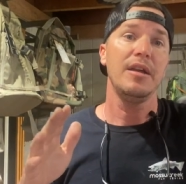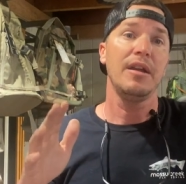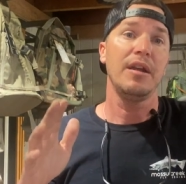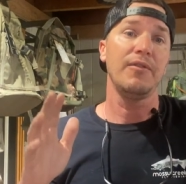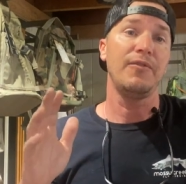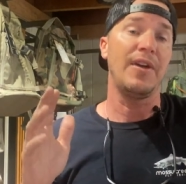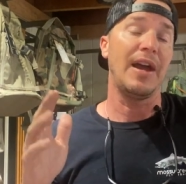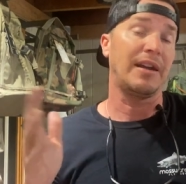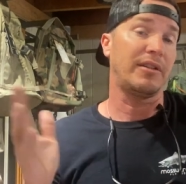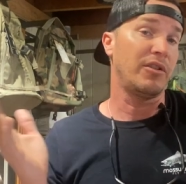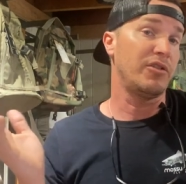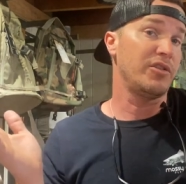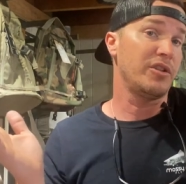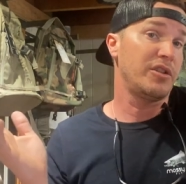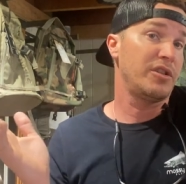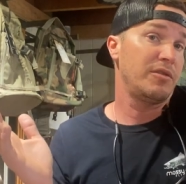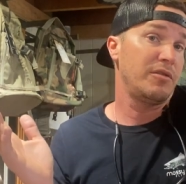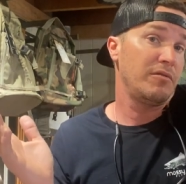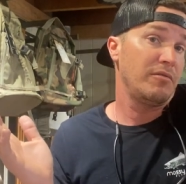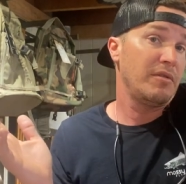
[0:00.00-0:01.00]
In fact, they're
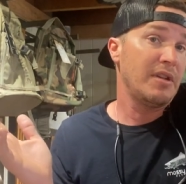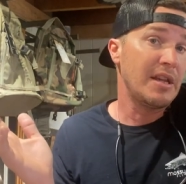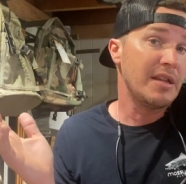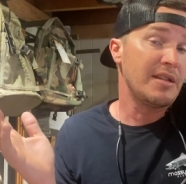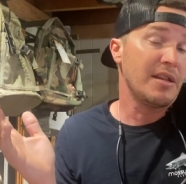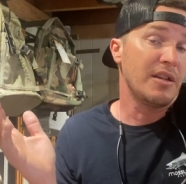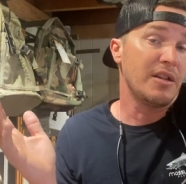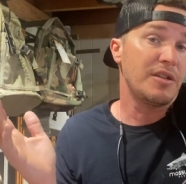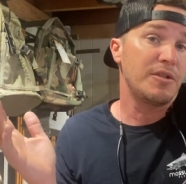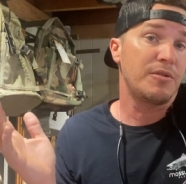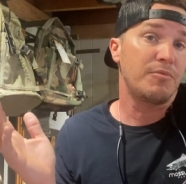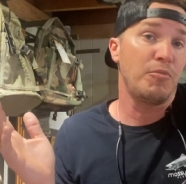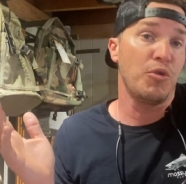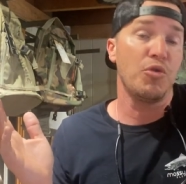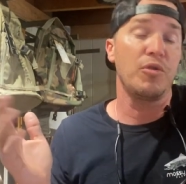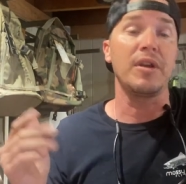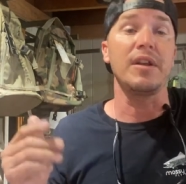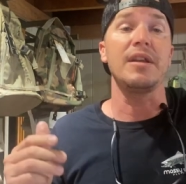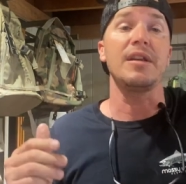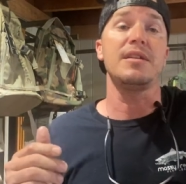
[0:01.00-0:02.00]
just easy to
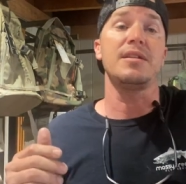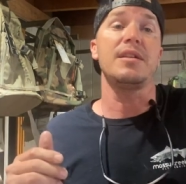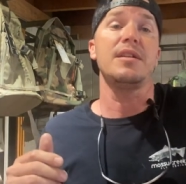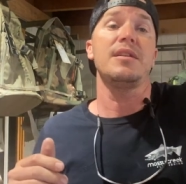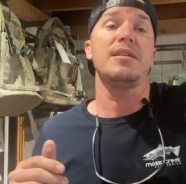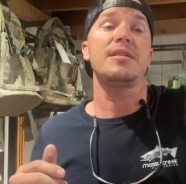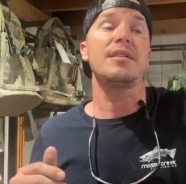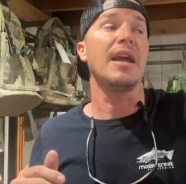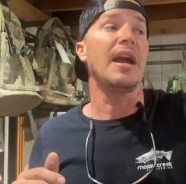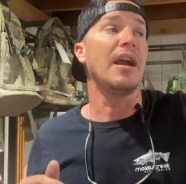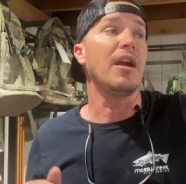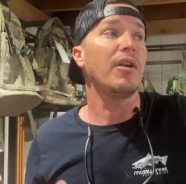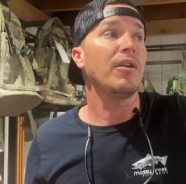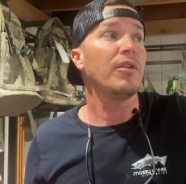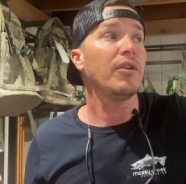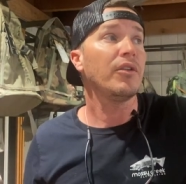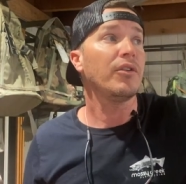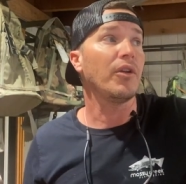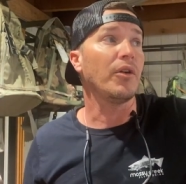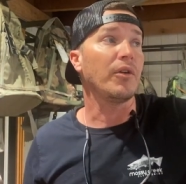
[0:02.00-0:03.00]
spook and easy to scare.
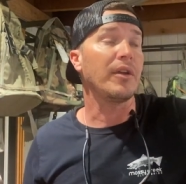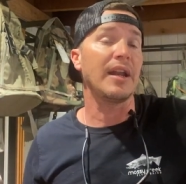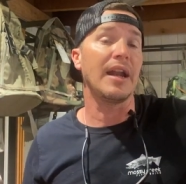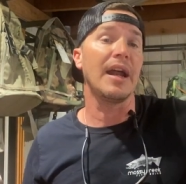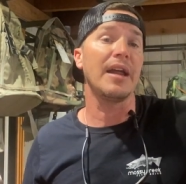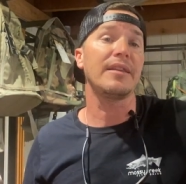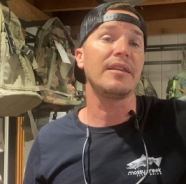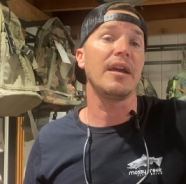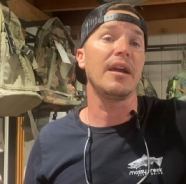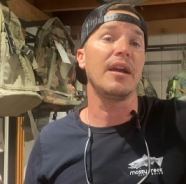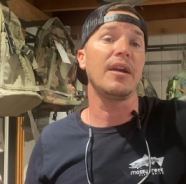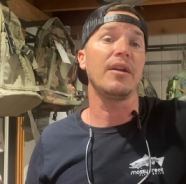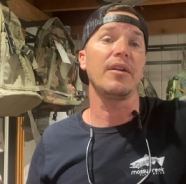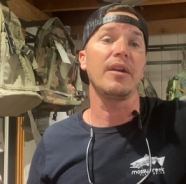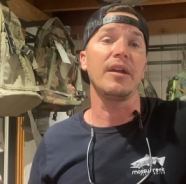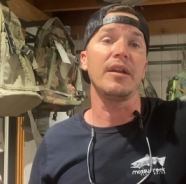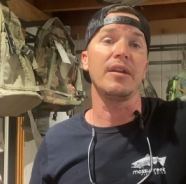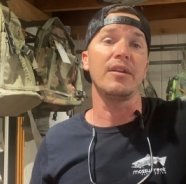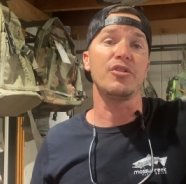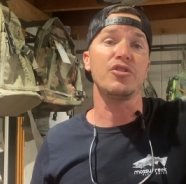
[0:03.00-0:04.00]
So get out there
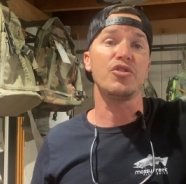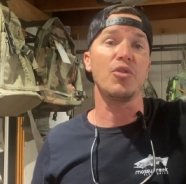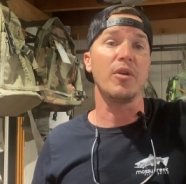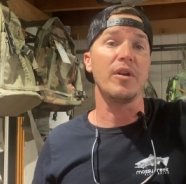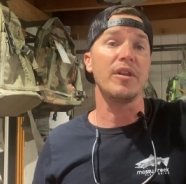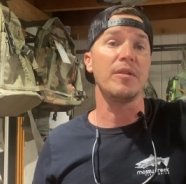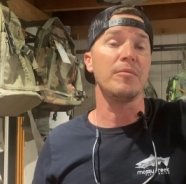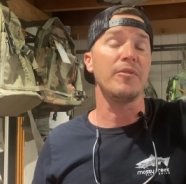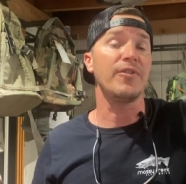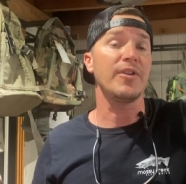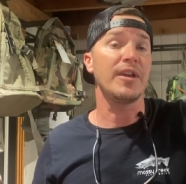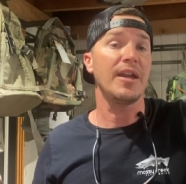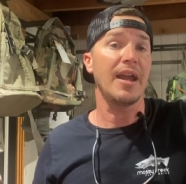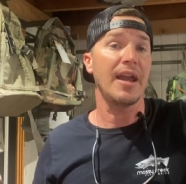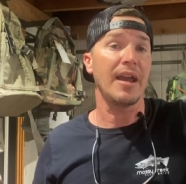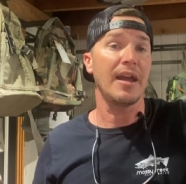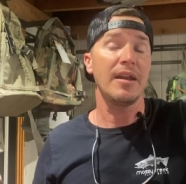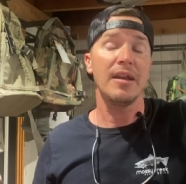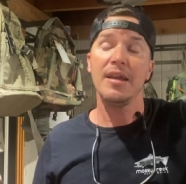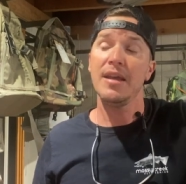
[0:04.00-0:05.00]
and enjoy them if you
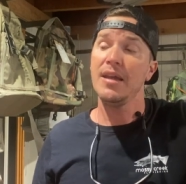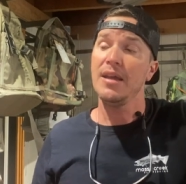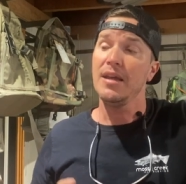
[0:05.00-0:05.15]
can.